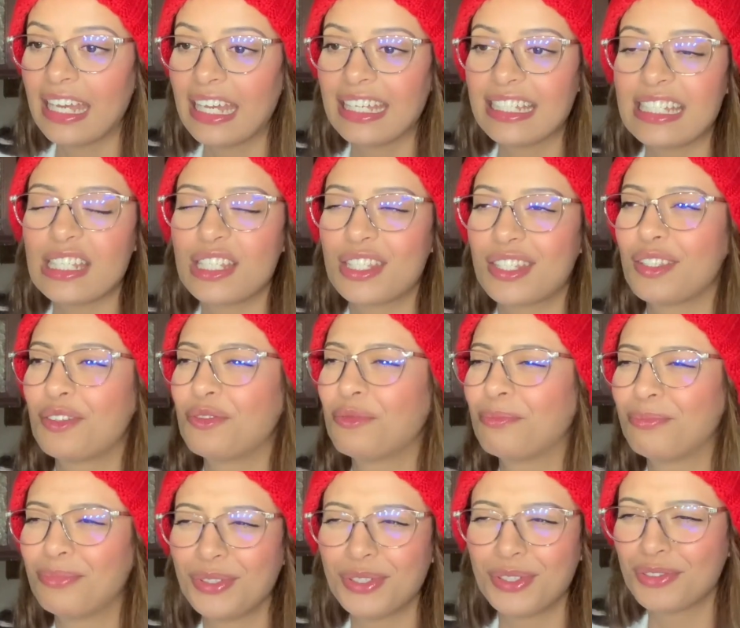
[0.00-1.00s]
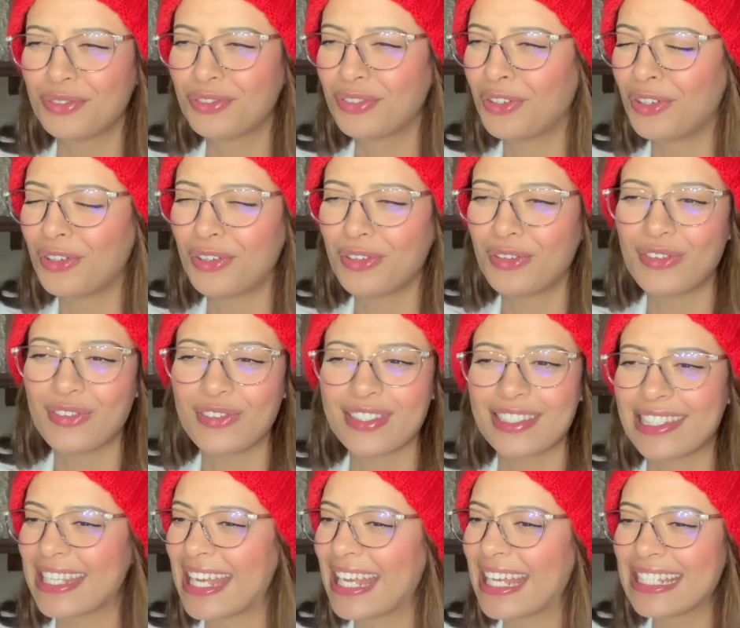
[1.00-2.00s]
She's so beautiful,
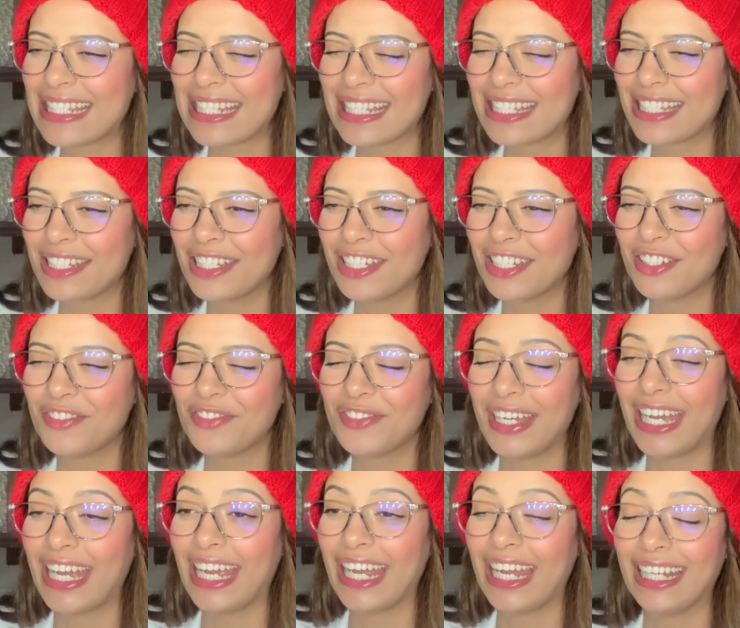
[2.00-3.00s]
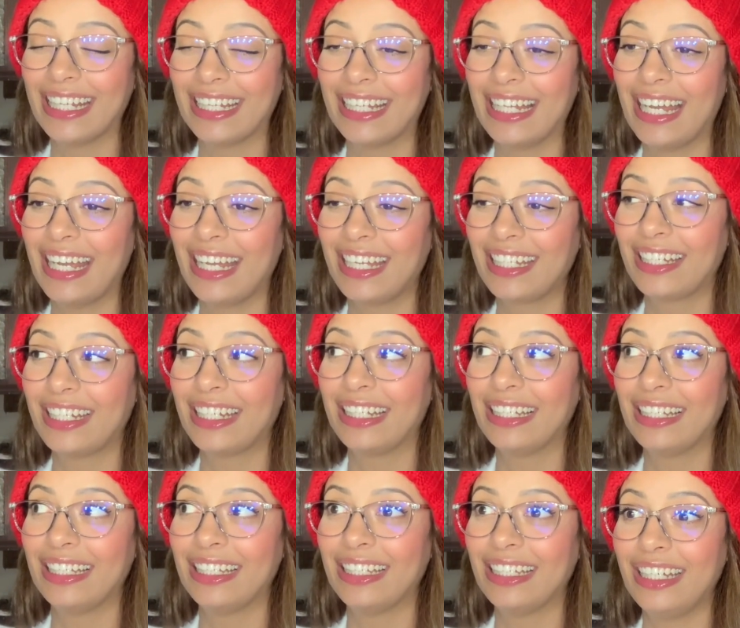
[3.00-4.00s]
sensitive, and like
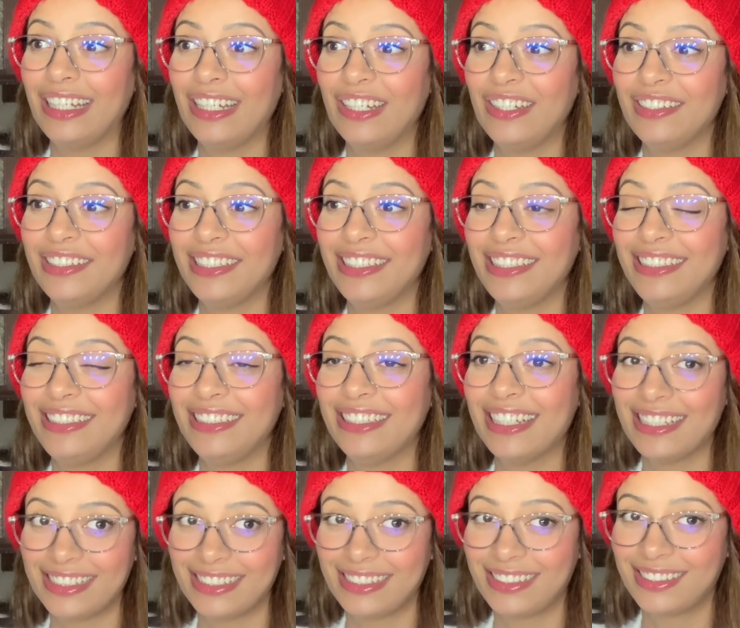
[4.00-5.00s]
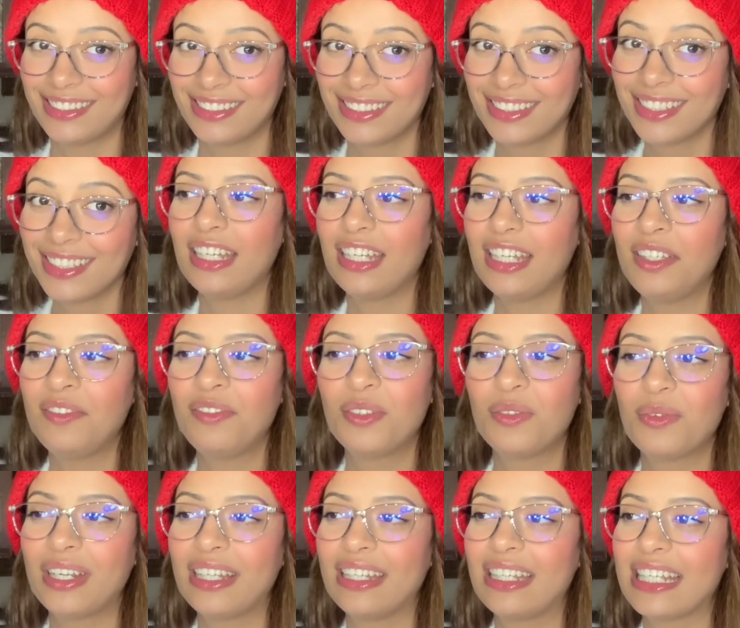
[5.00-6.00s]
hilarious. Even
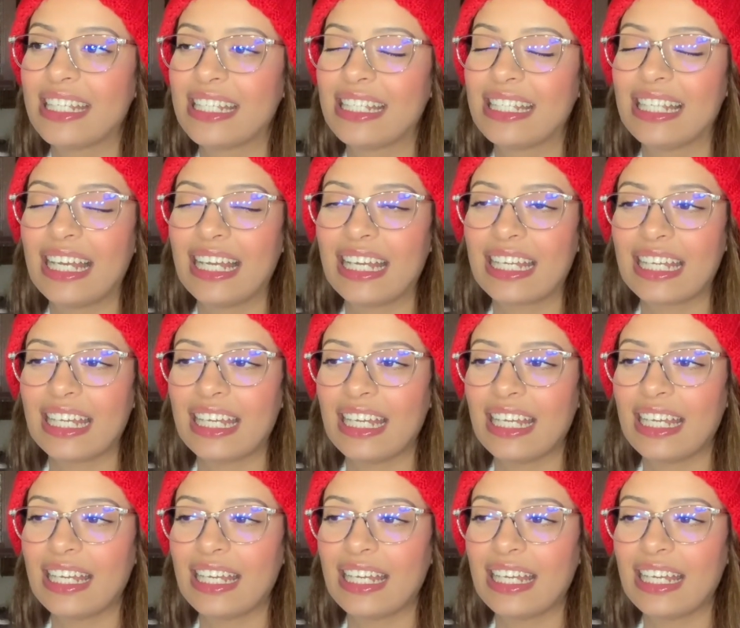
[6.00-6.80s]
when there's like